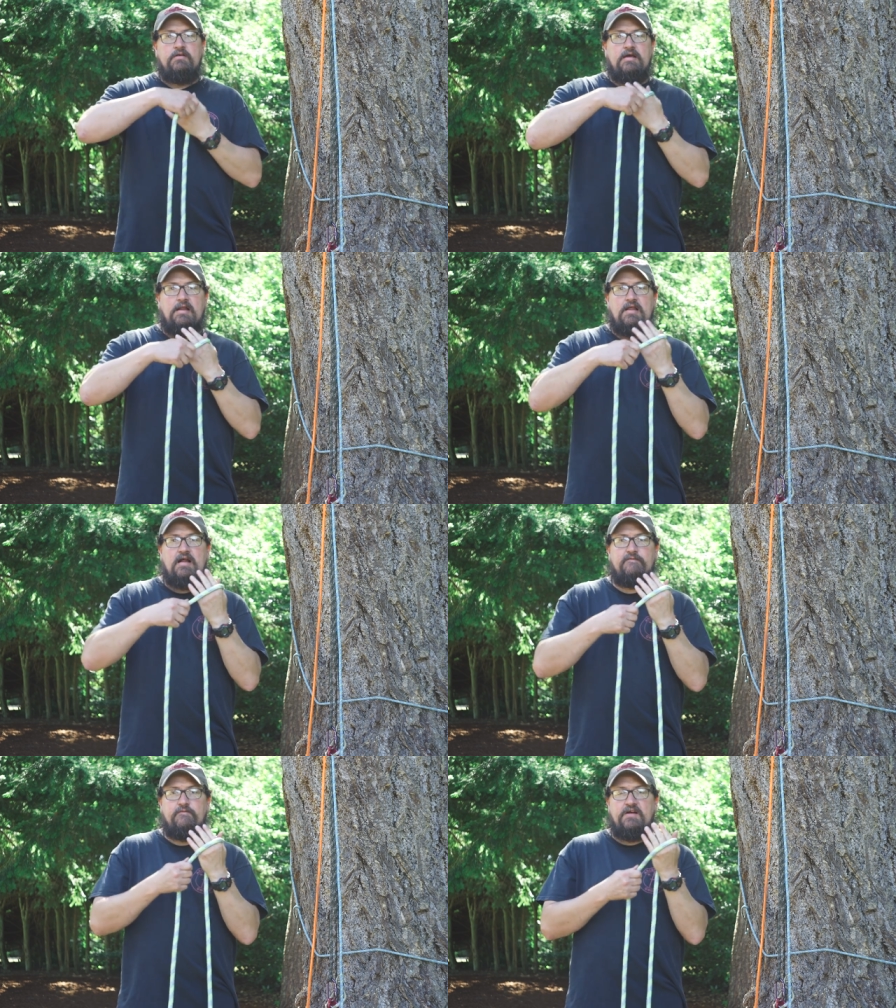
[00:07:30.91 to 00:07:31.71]
you got a
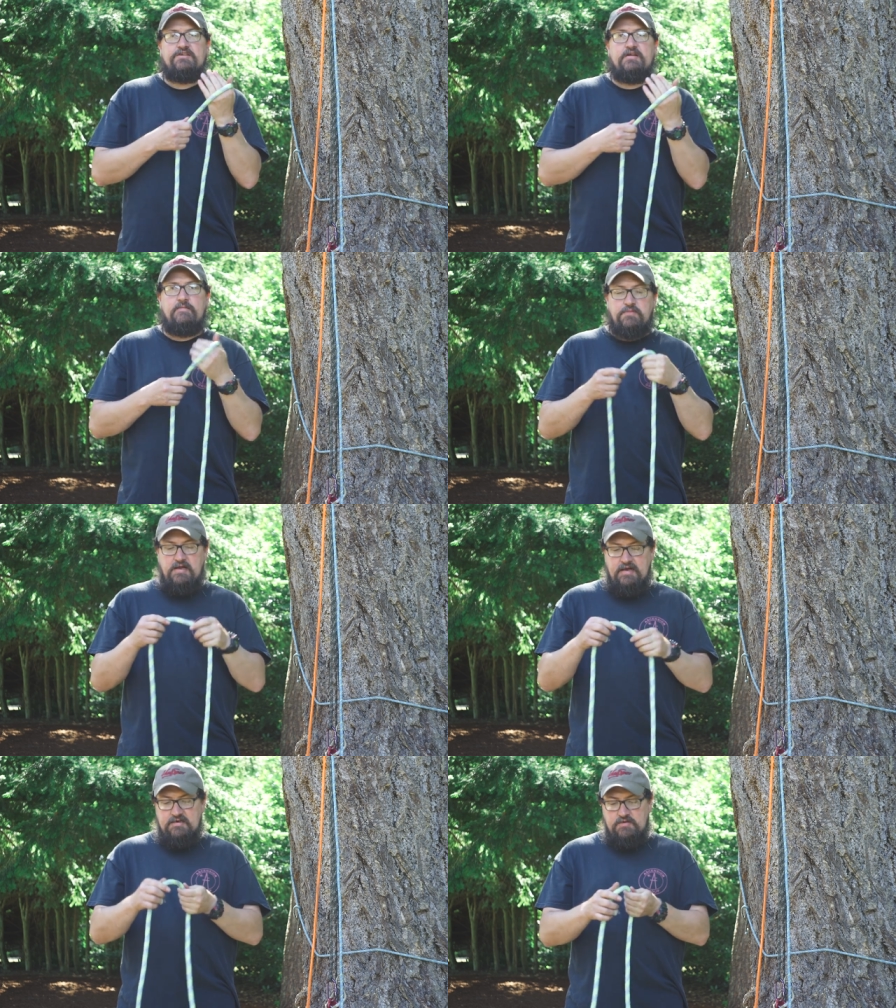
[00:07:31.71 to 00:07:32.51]
lot of friction in
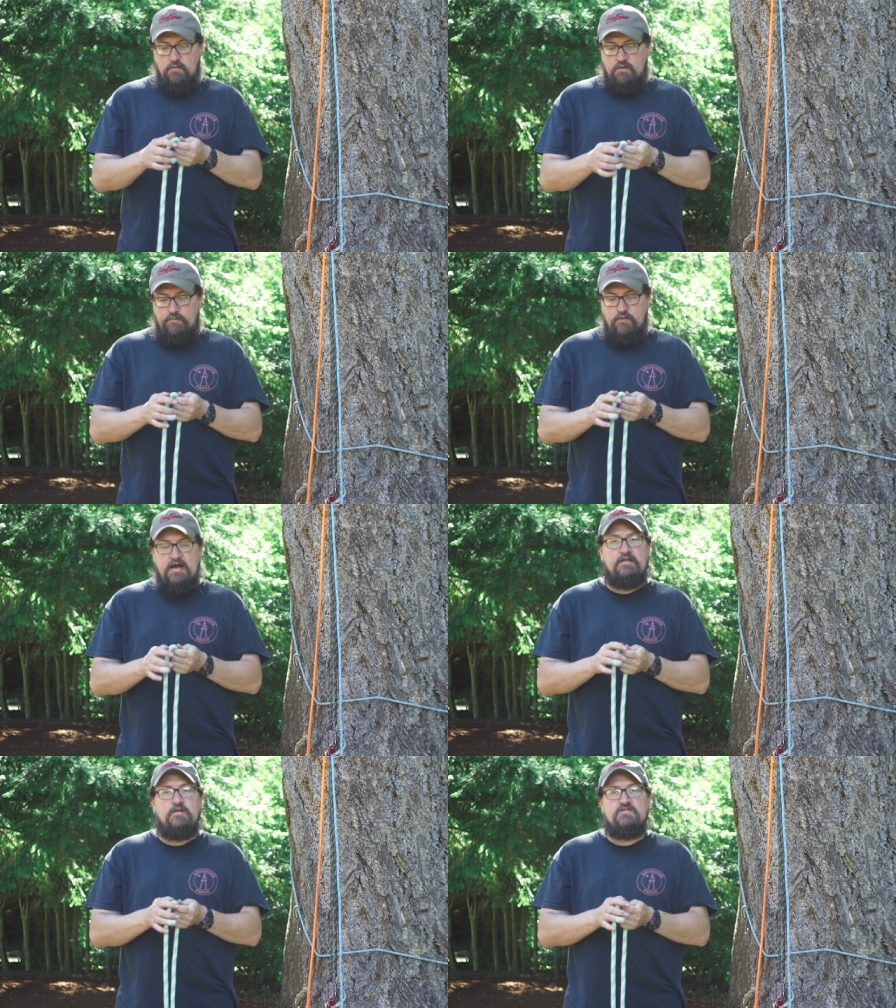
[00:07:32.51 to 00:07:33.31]
place, so we're
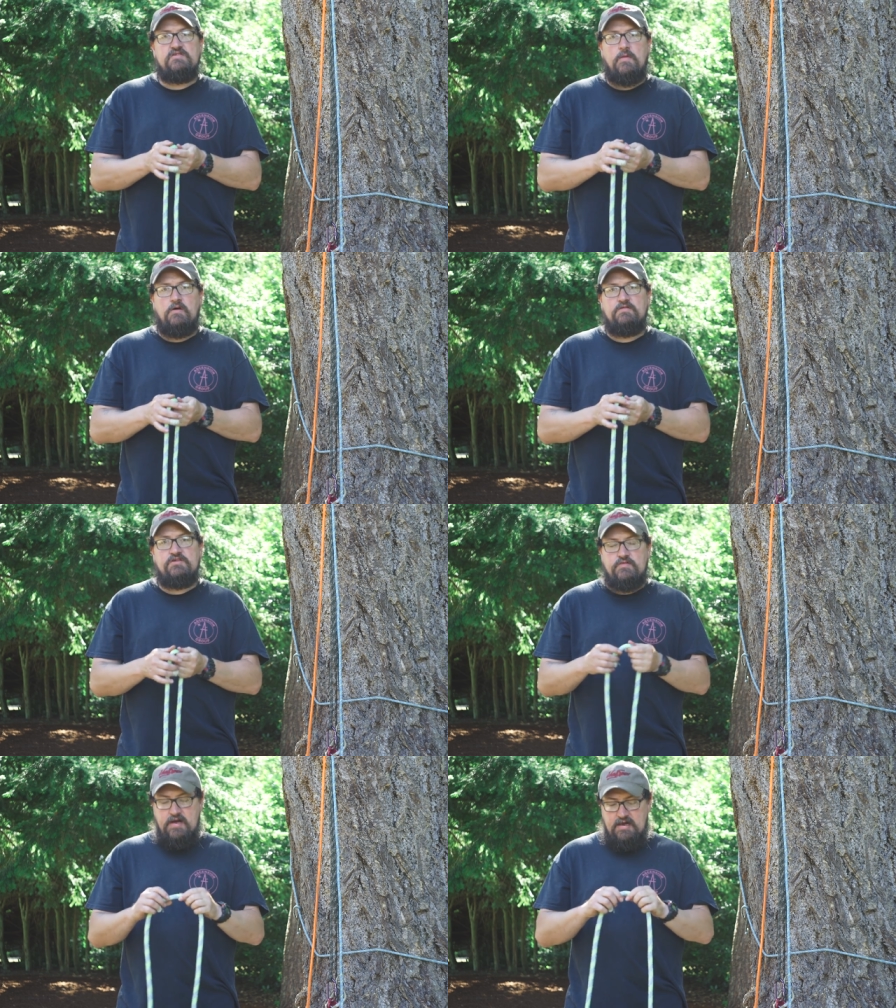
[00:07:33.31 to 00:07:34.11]
braiding those smaller
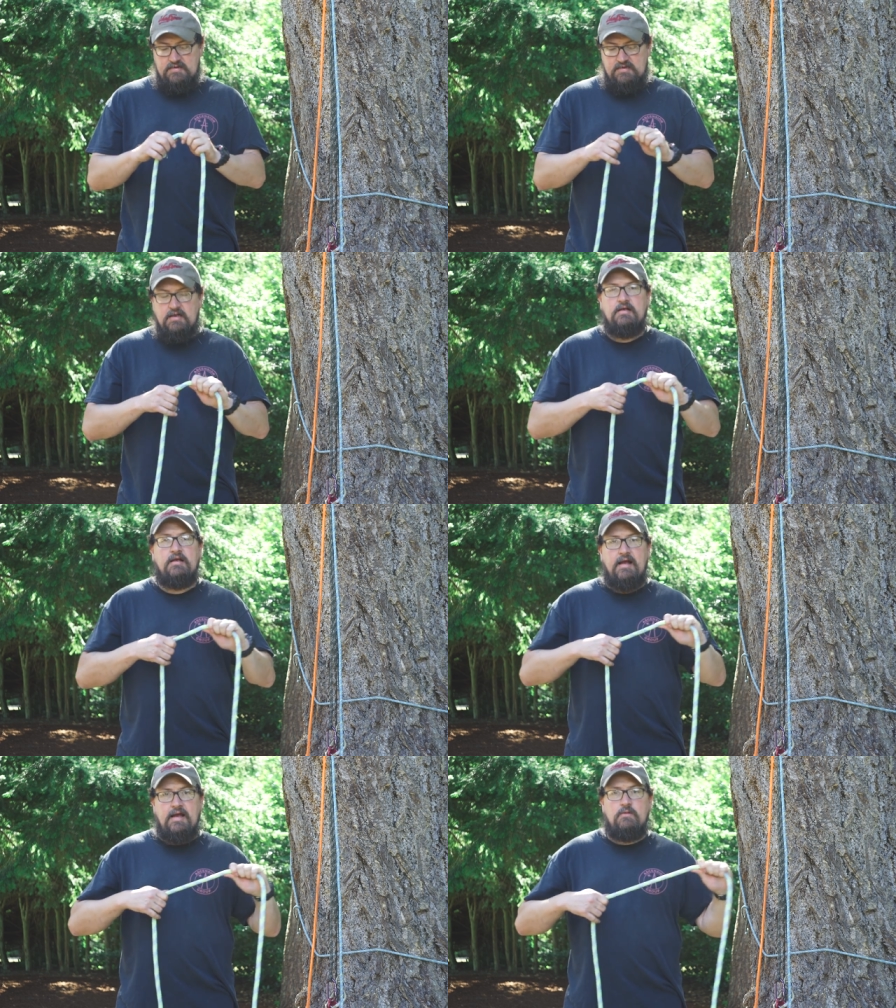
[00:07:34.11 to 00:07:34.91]
strands
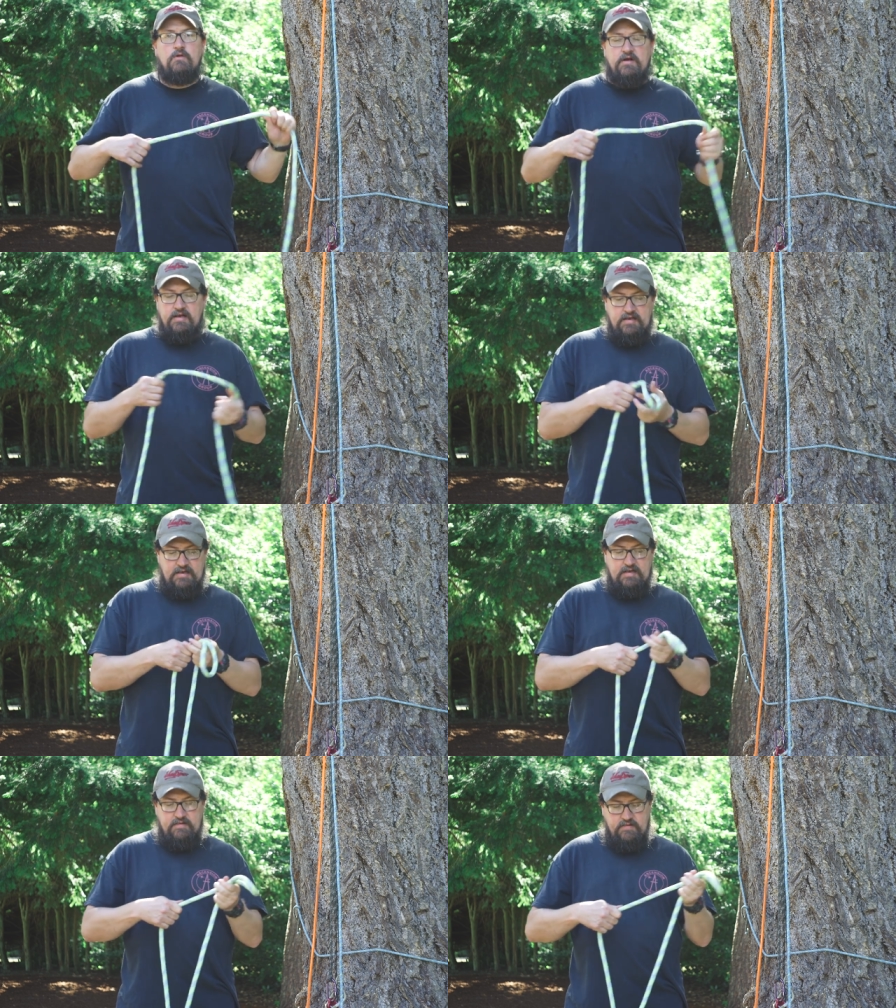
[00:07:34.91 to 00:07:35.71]
and we're going to
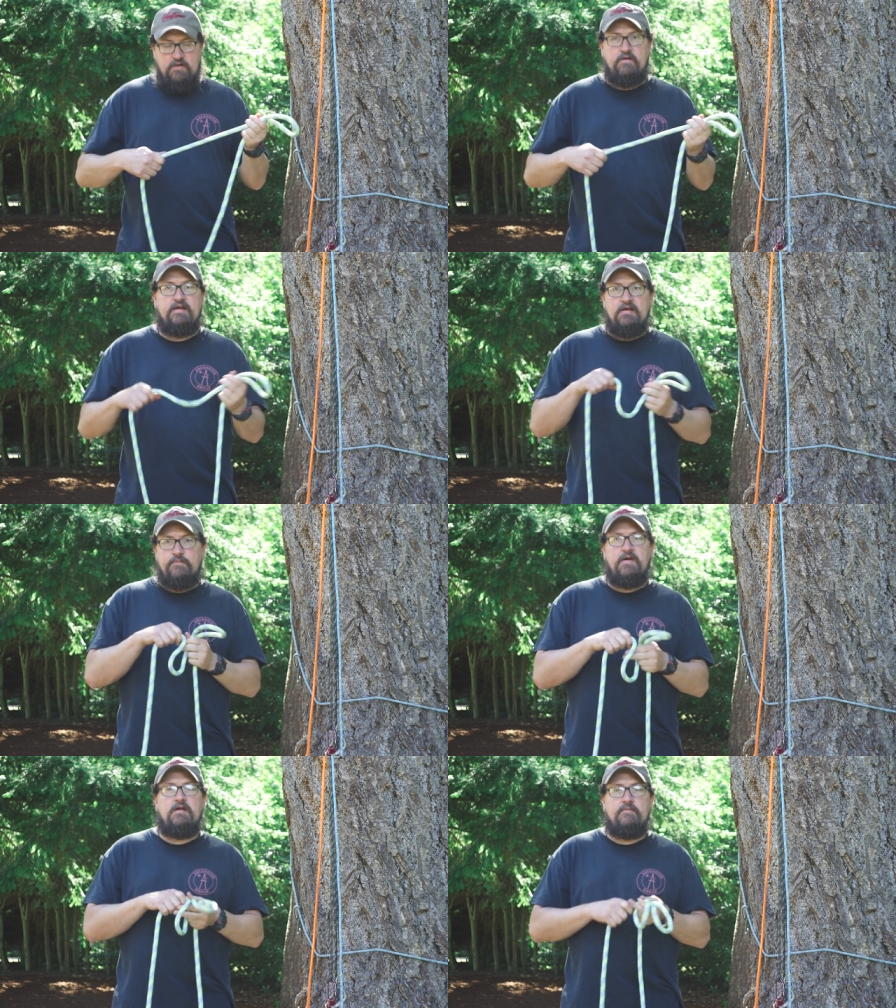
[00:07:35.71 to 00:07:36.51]
get you know
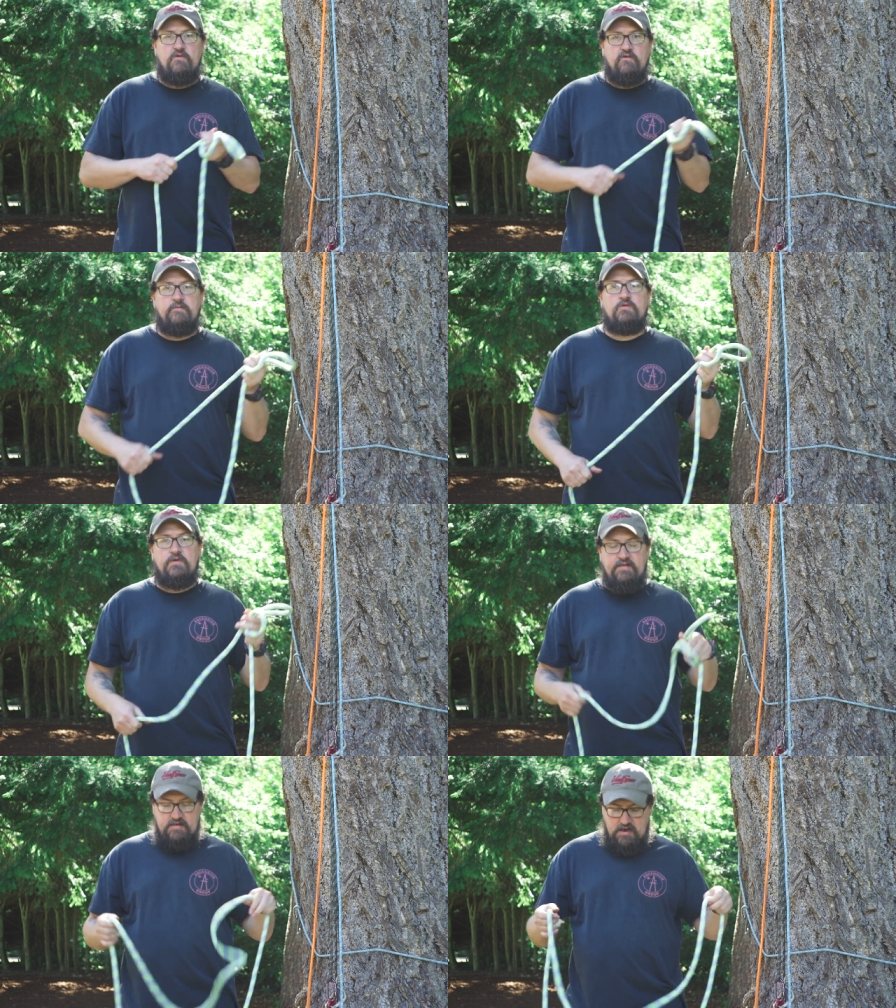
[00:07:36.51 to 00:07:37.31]
independent movement
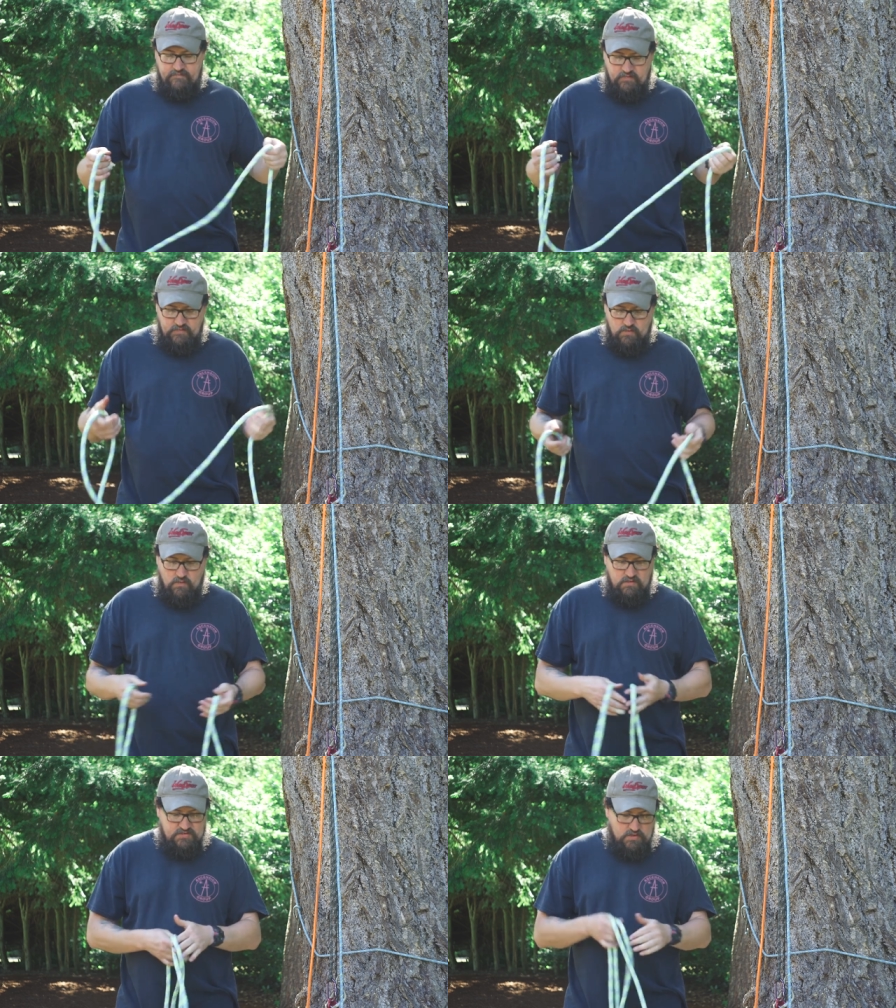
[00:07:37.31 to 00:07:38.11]
between the cover and
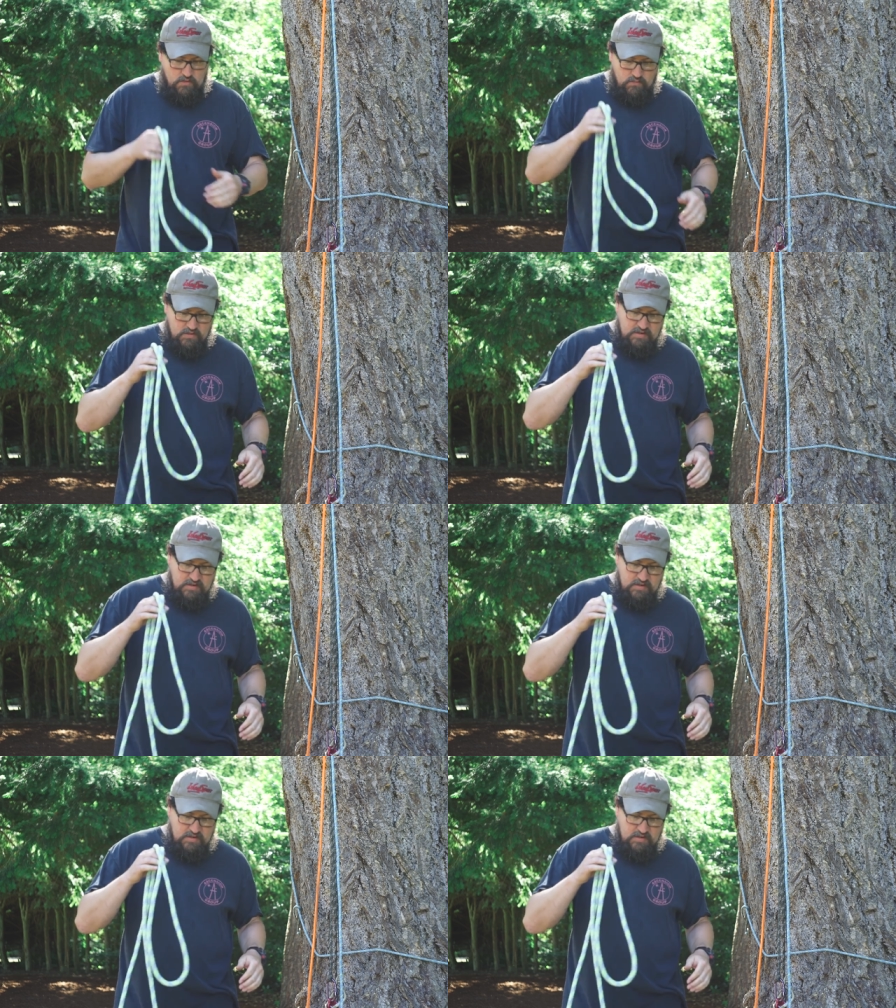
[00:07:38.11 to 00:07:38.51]
core. So,